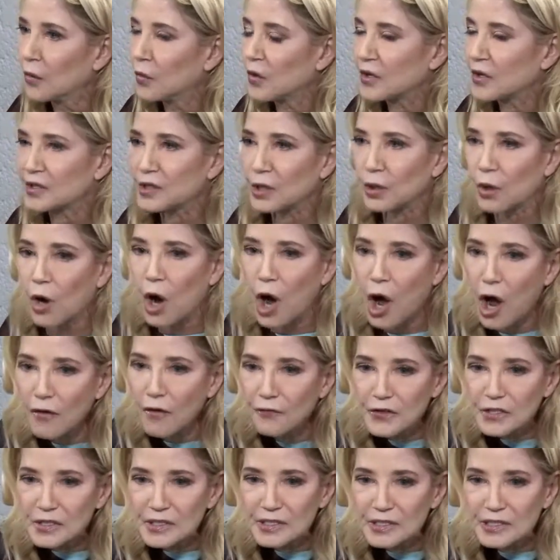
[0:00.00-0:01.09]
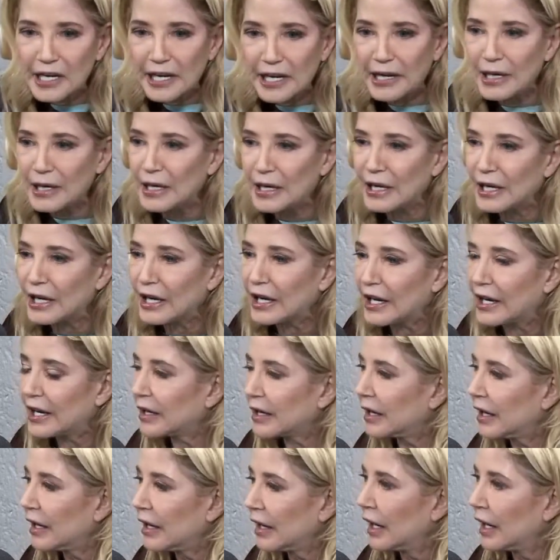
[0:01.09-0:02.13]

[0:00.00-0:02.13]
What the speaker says: Was there office dating?